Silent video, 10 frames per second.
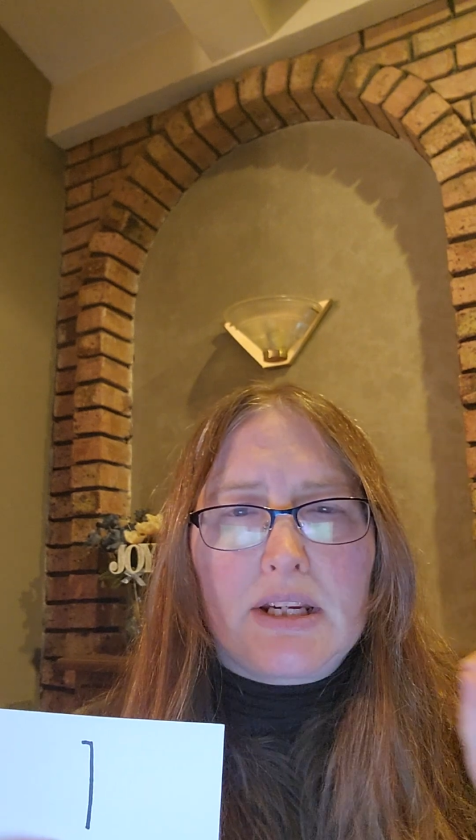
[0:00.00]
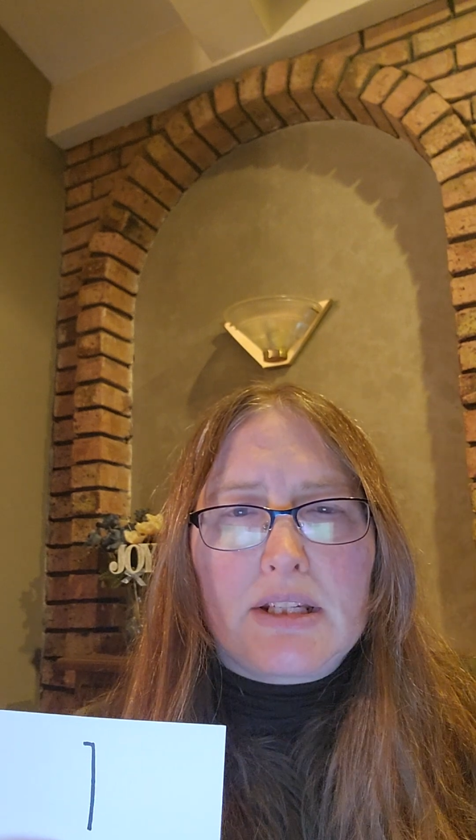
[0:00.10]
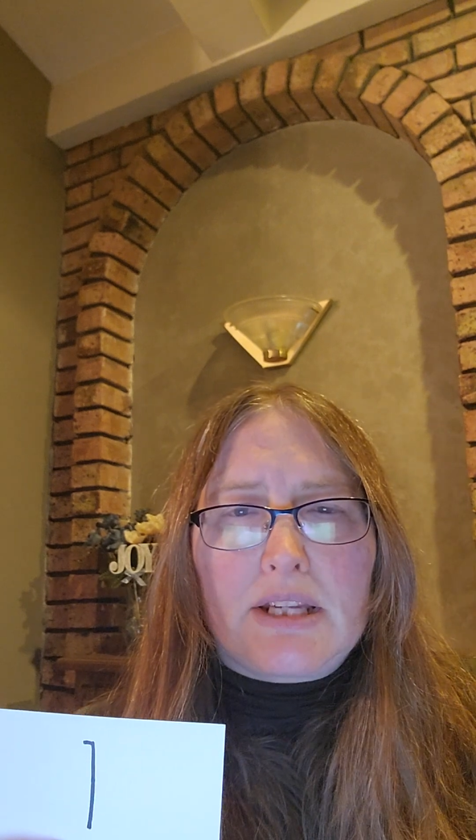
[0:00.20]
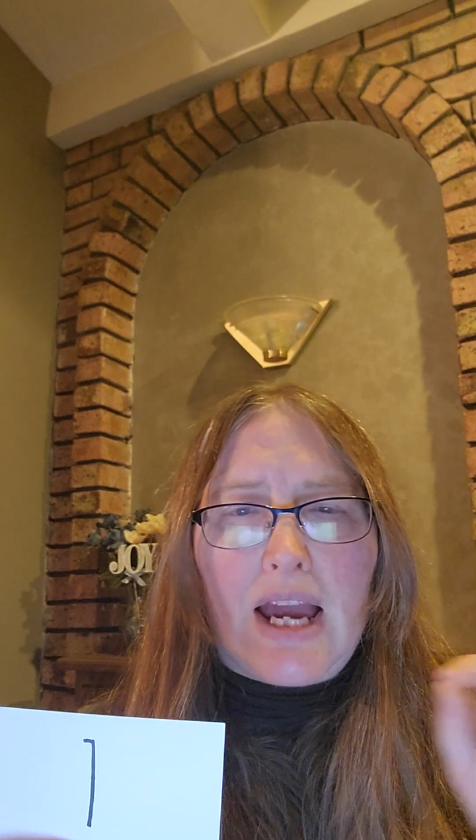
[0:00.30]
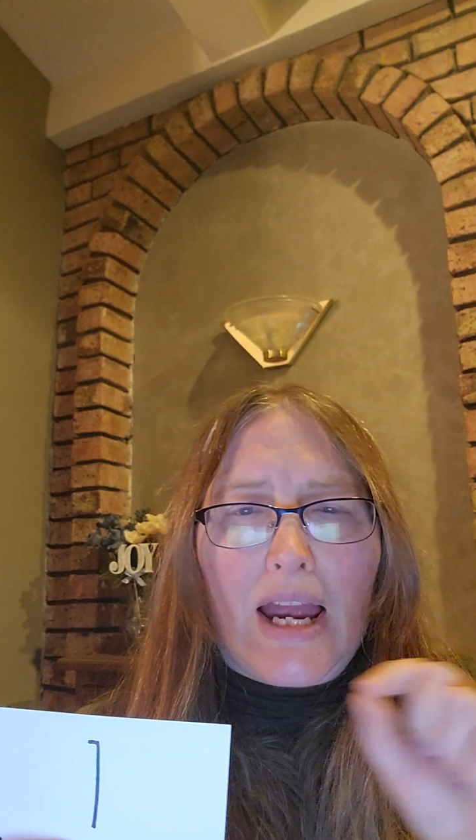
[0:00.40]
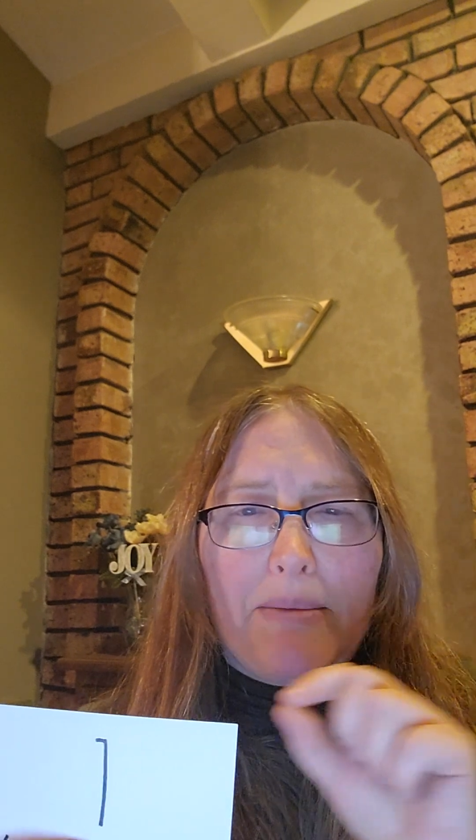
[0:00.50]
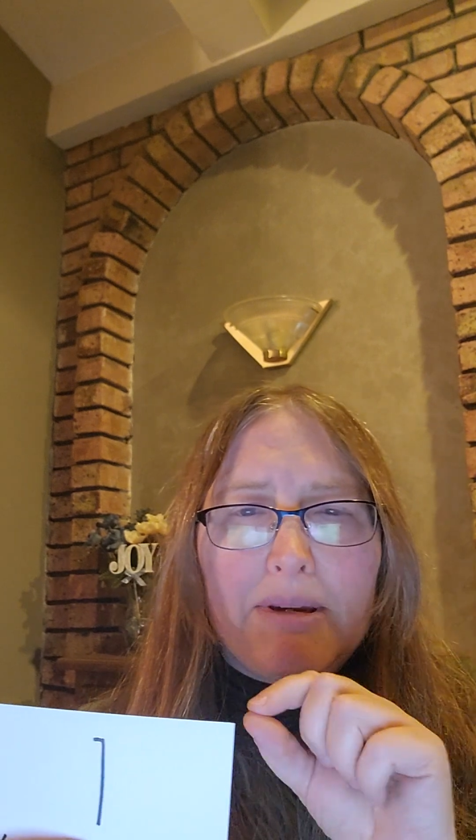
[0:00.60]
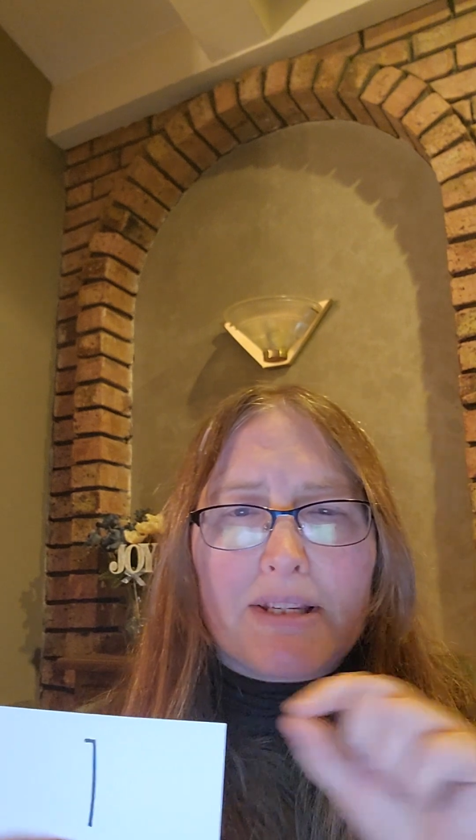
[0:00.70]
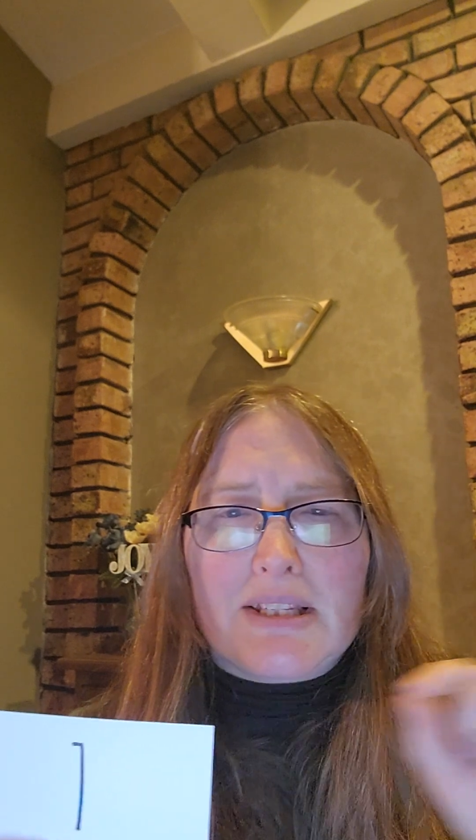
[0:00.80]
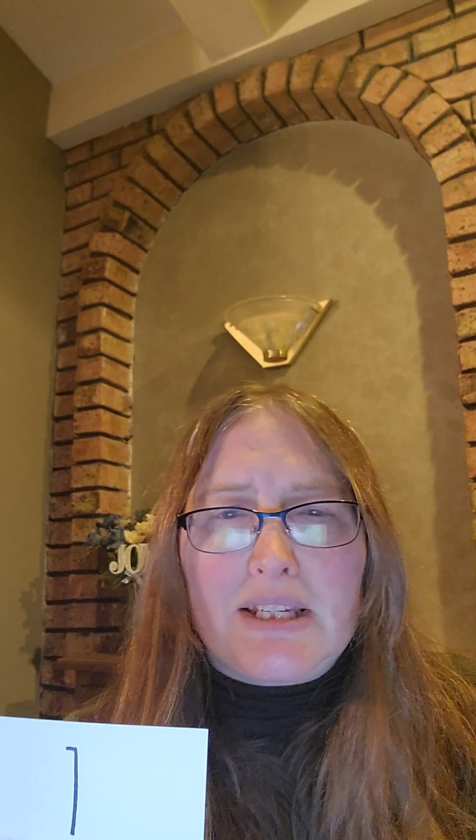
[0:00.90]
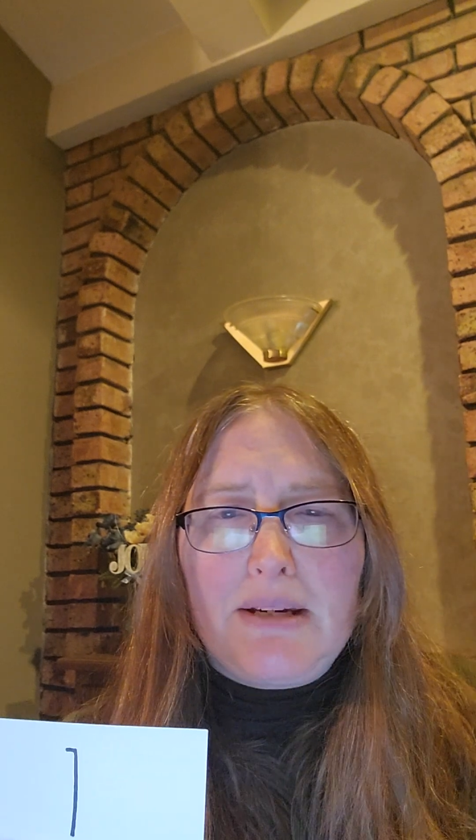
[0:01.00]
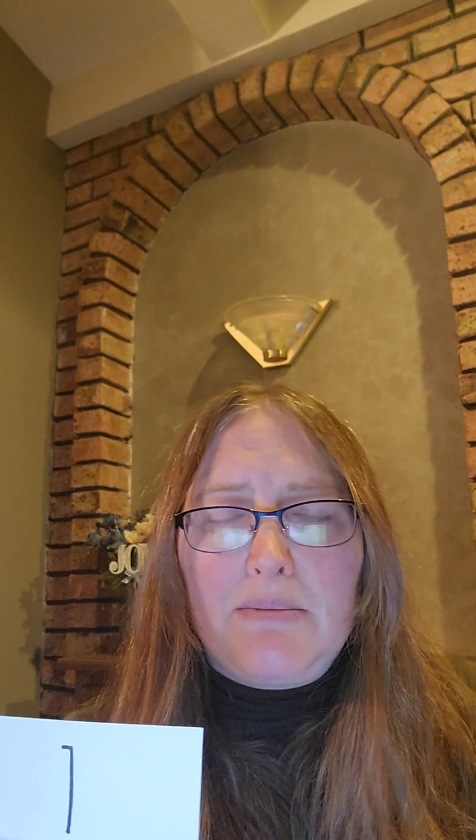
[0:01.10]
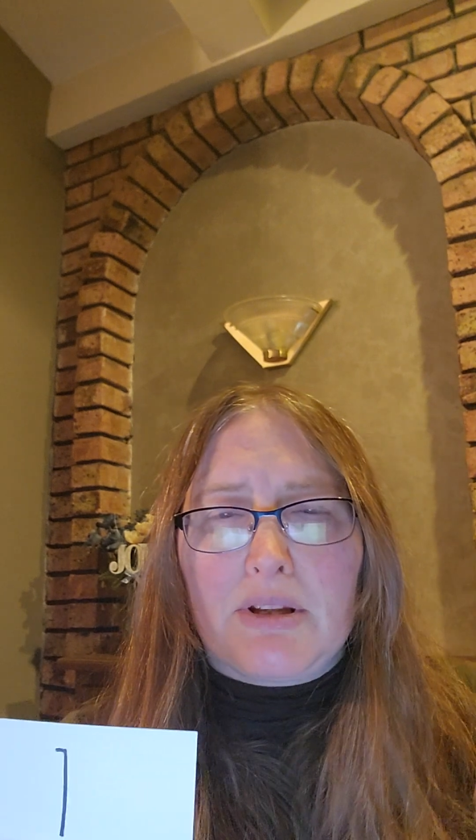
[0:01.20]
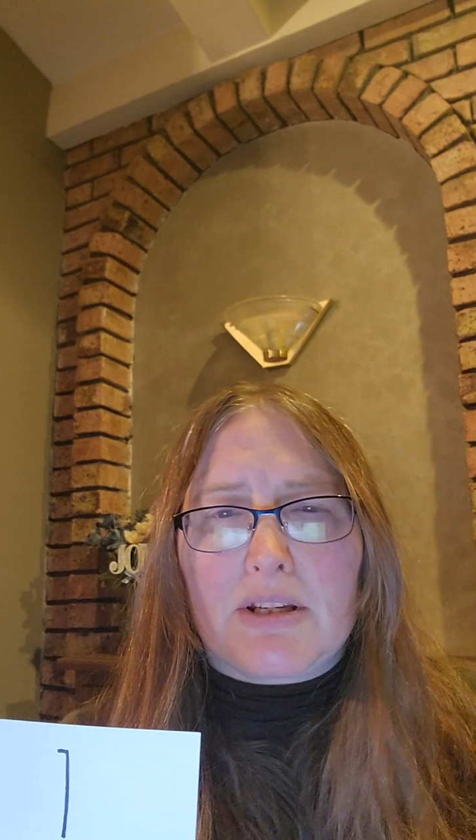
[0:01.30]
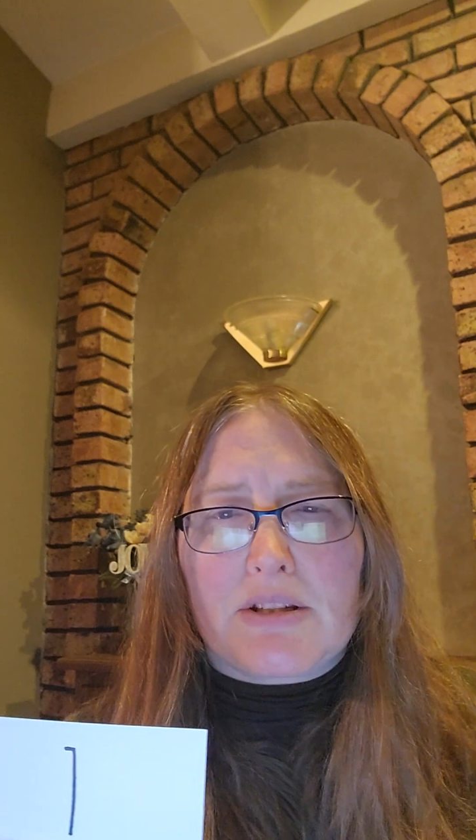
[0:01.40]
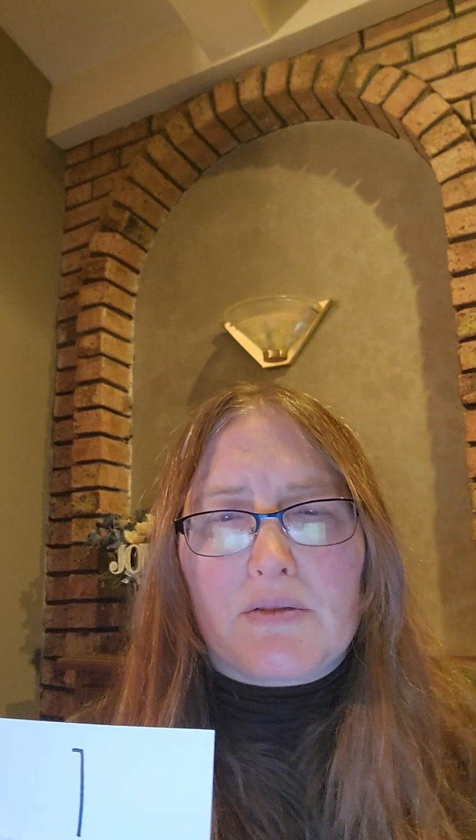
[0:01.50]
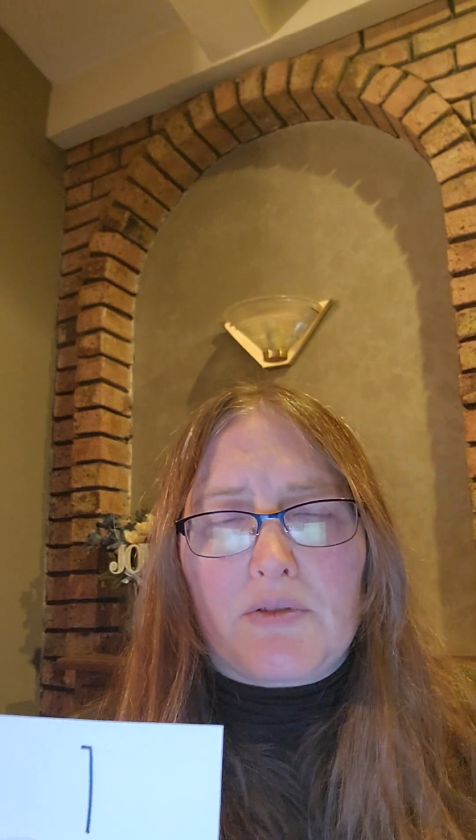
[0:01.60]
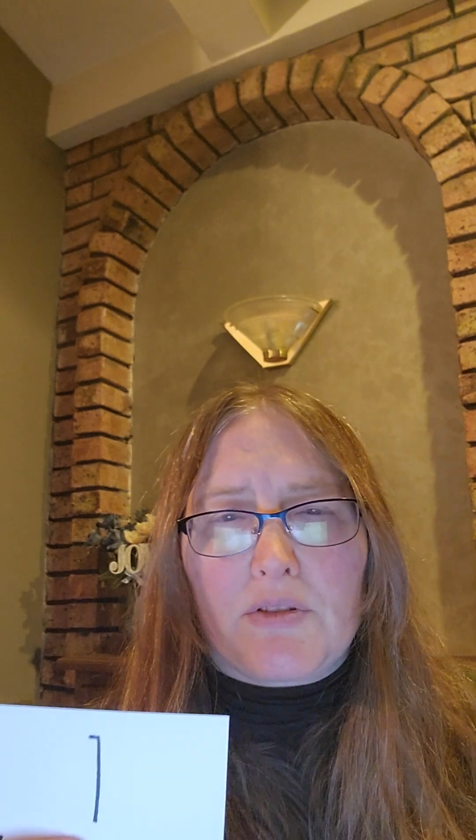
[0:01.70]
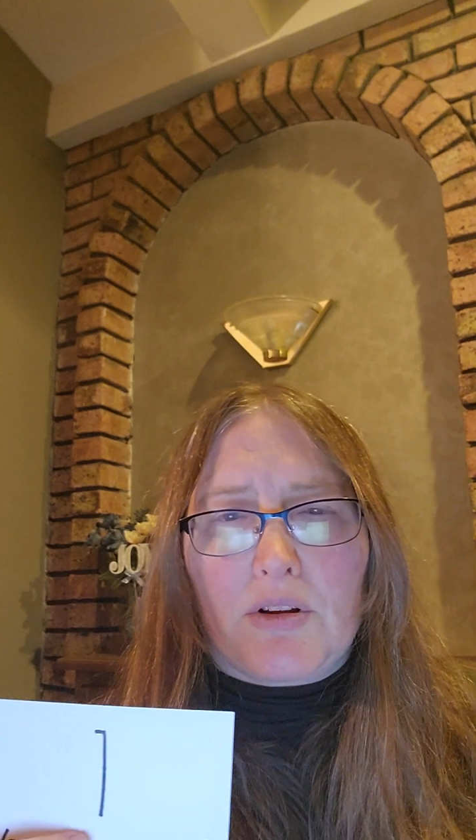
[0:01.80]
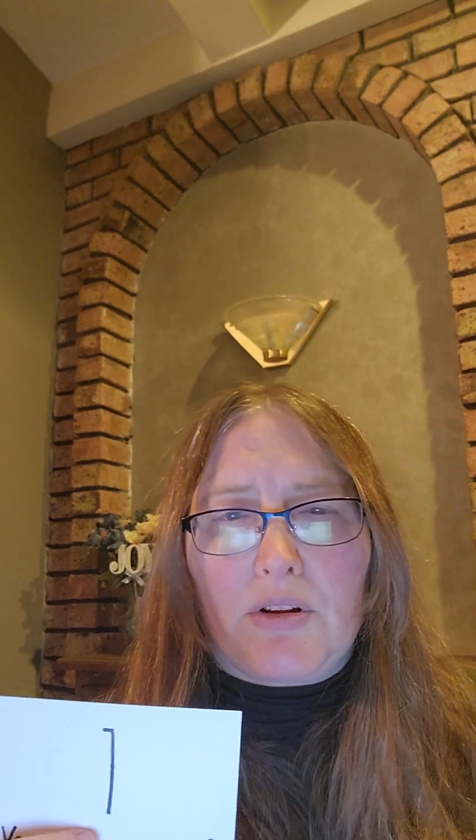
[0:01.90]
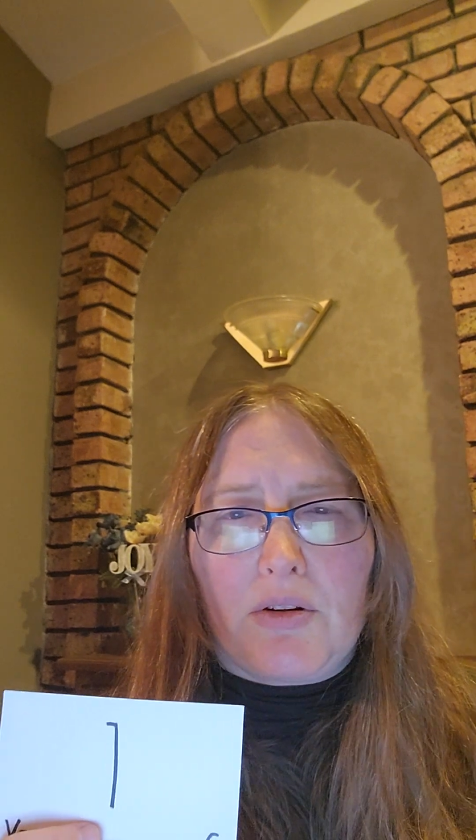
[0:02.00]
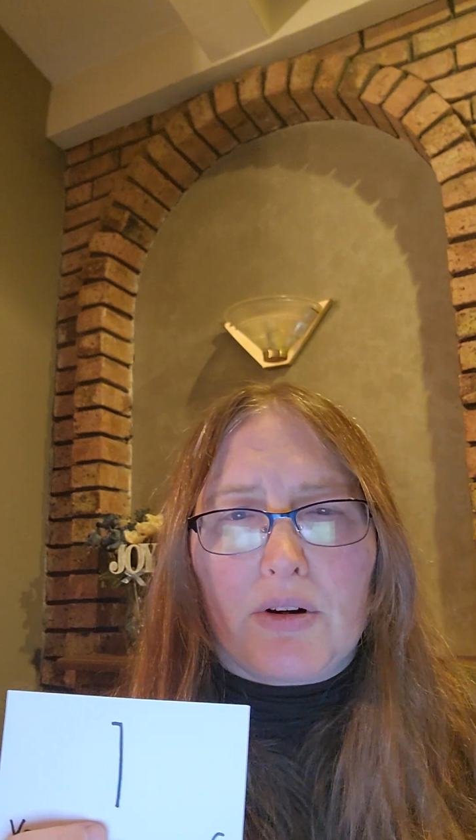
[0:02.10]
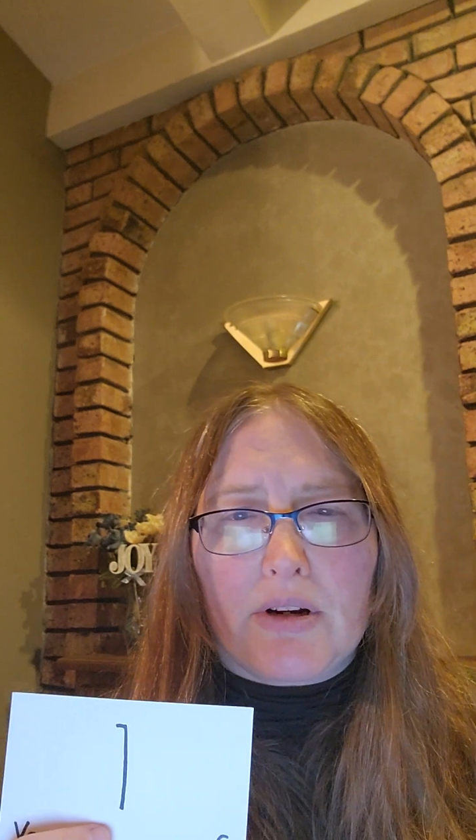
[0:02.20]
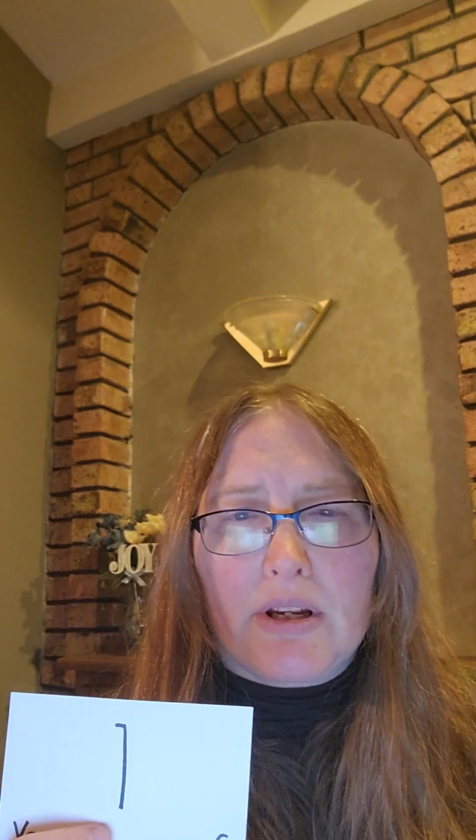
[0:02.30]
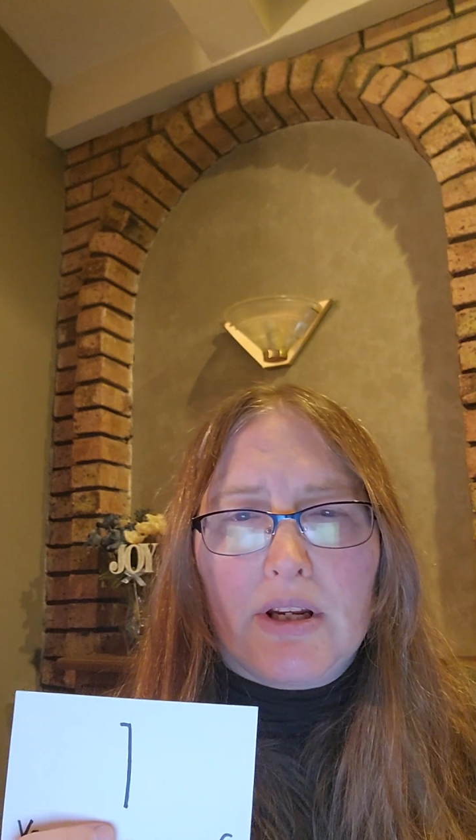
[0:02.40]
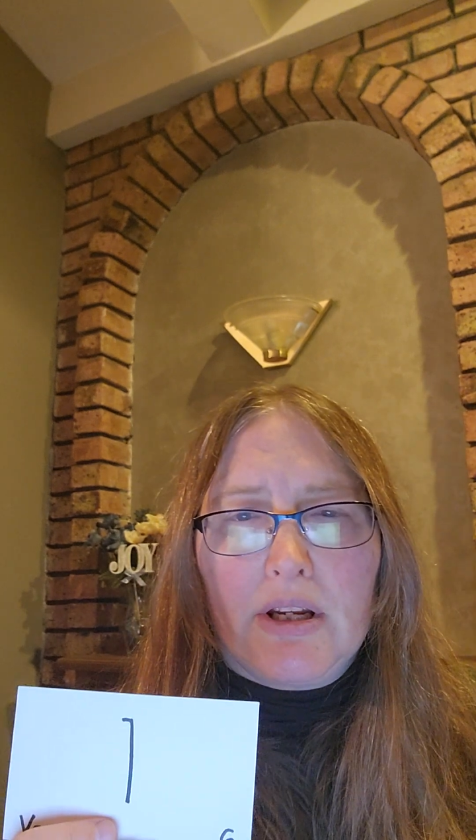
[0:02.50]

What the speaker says: time is seamless for the Lord.